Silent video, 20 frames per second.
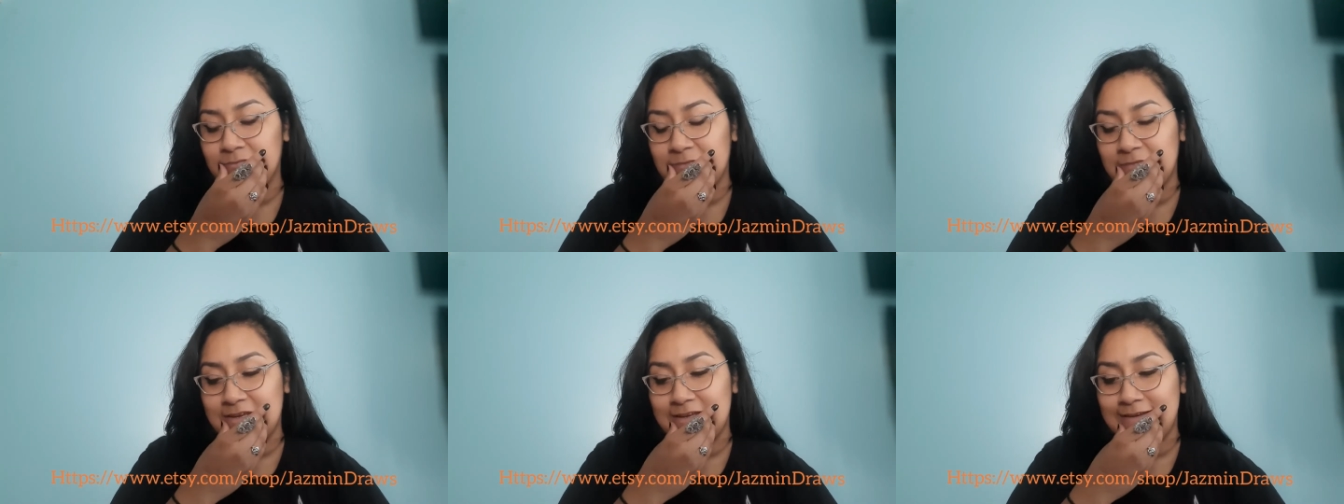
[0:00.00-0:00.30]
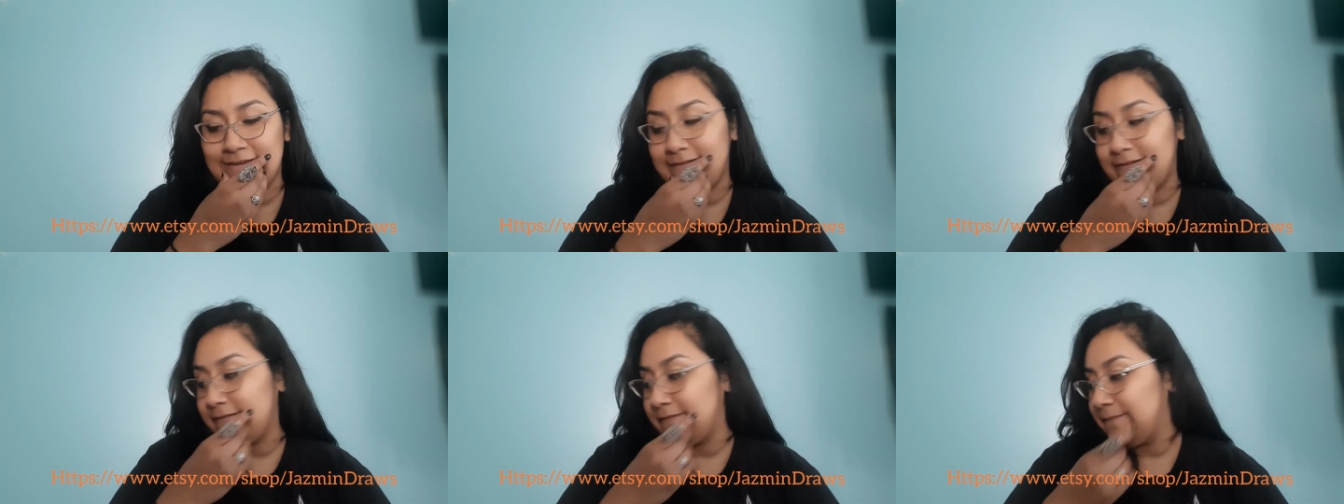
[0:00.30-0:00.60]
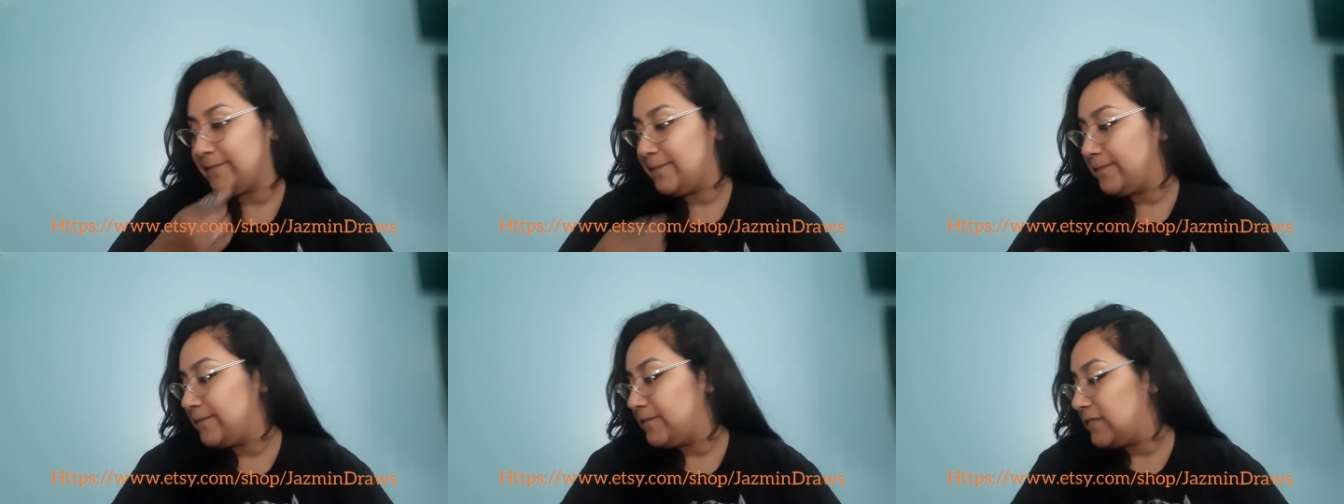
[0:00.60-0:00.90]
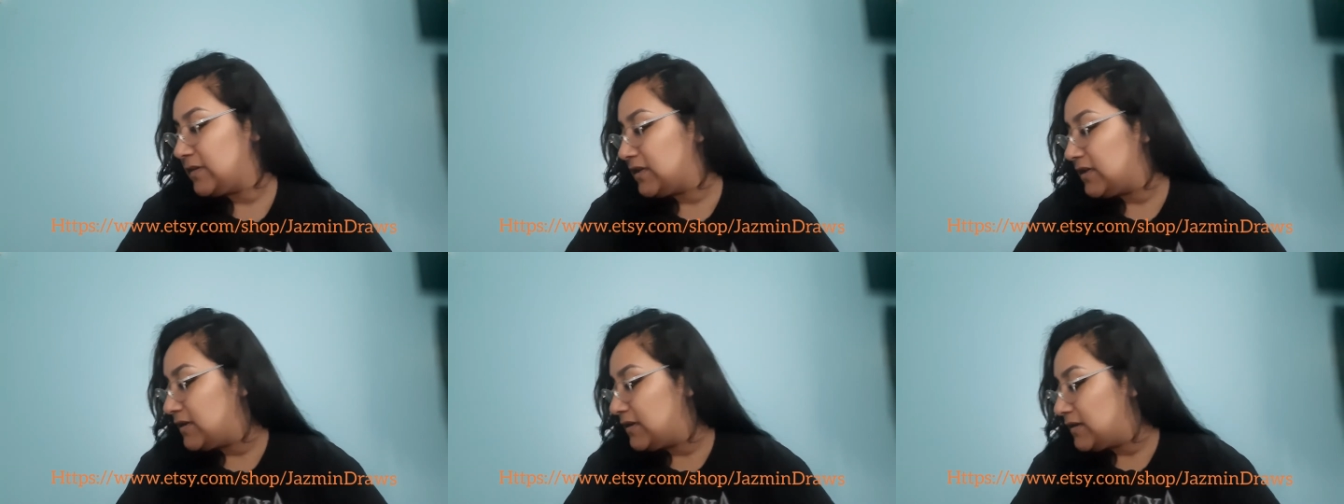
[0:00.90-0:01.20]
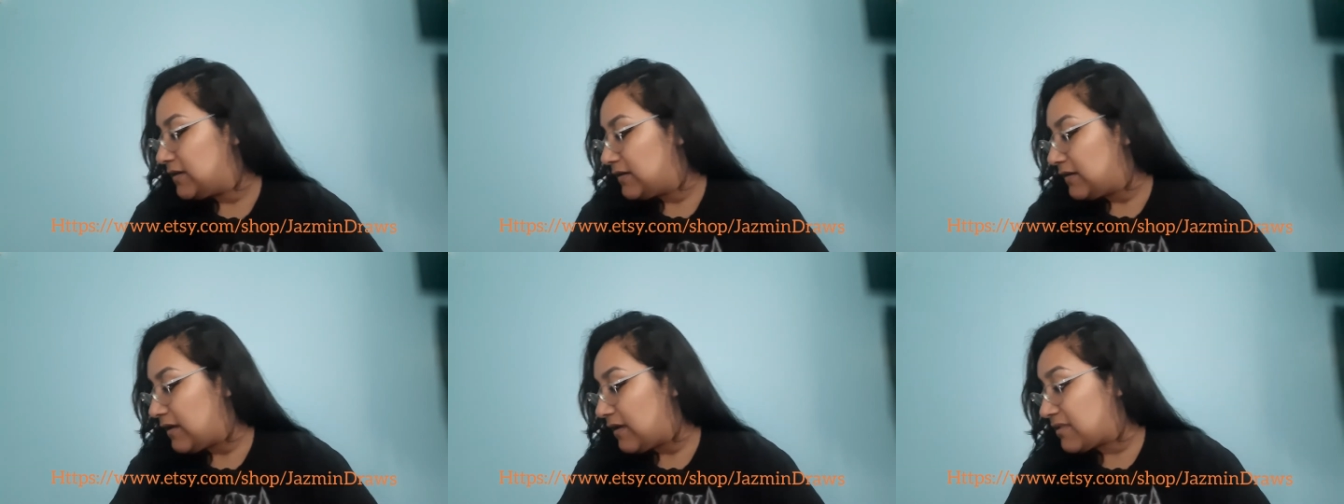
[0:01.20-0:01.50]
yeah
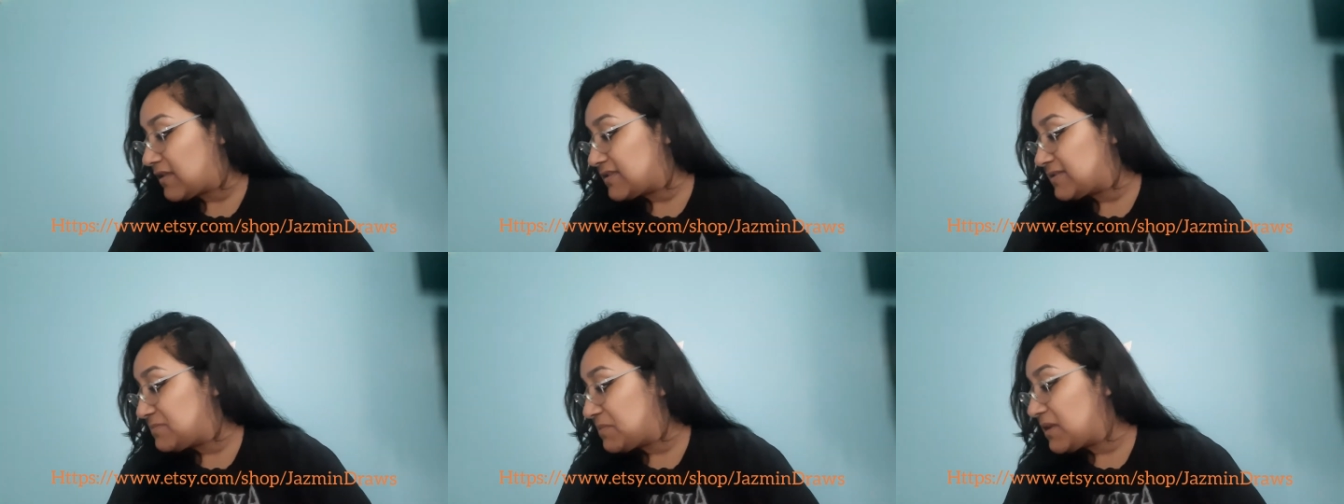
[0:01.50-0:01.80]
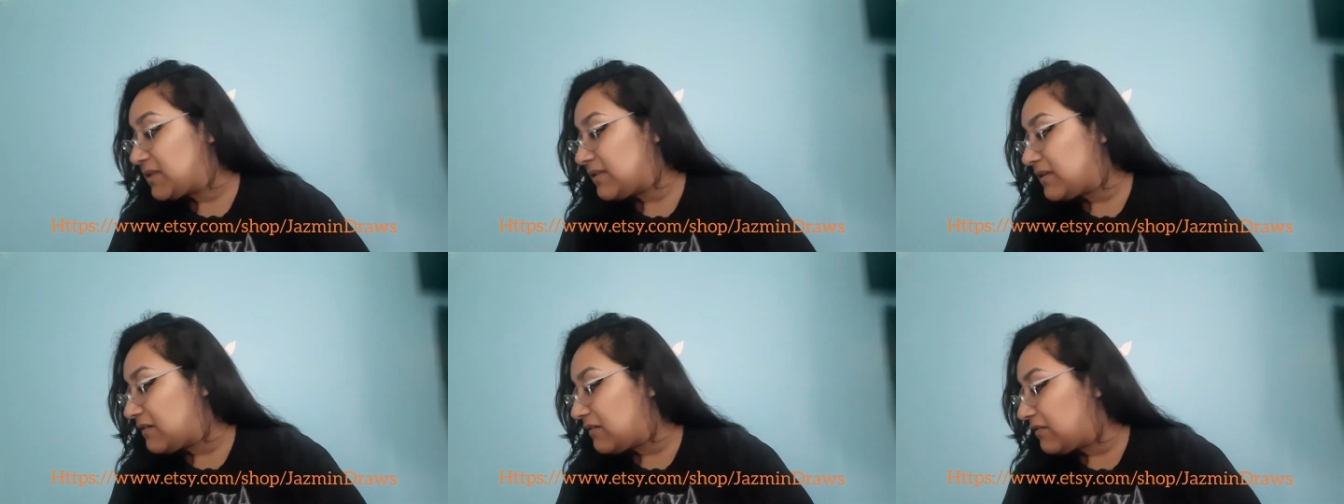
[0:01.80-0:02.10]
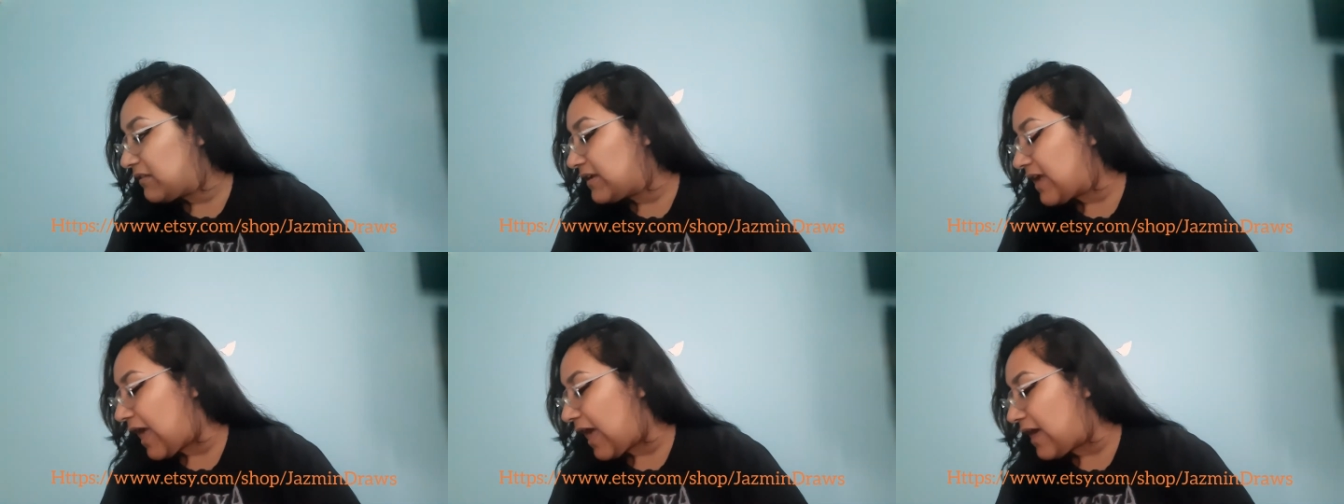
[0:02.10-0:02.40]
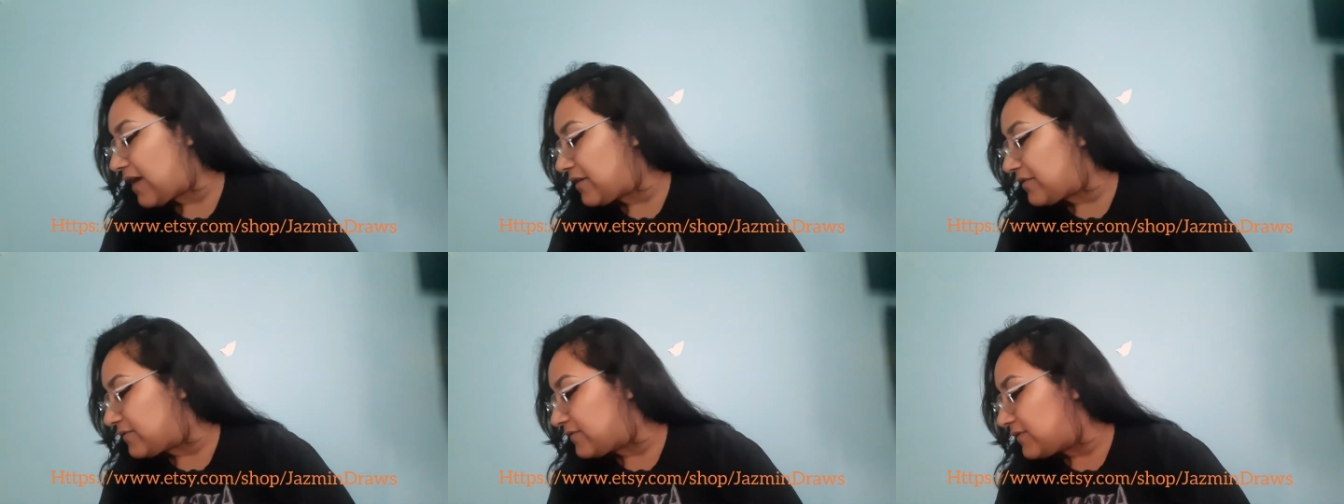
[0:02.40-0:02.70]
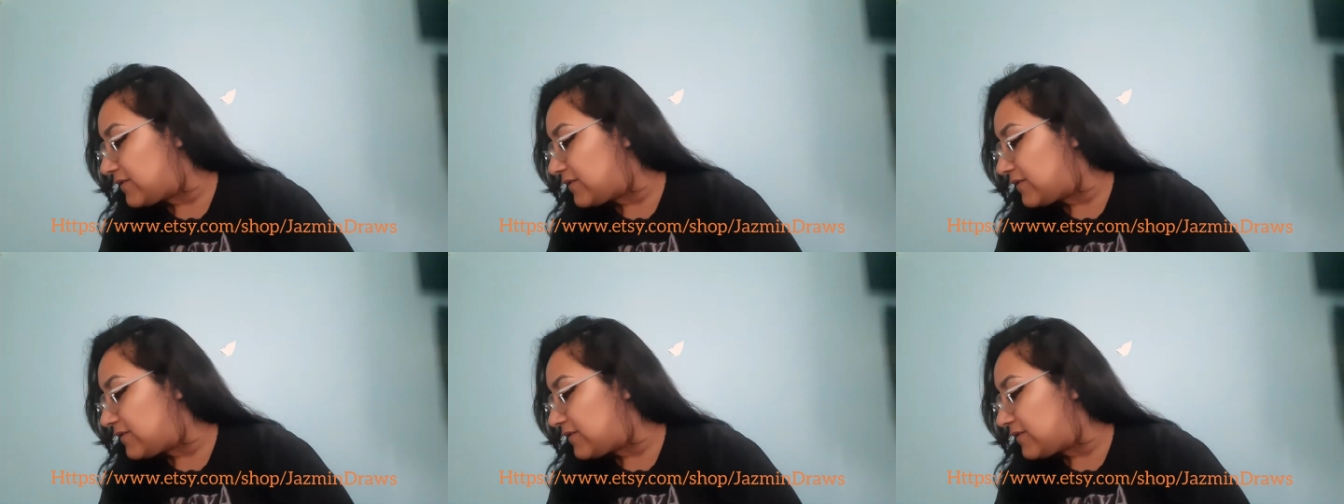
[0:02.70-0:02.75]
that's mainly all i have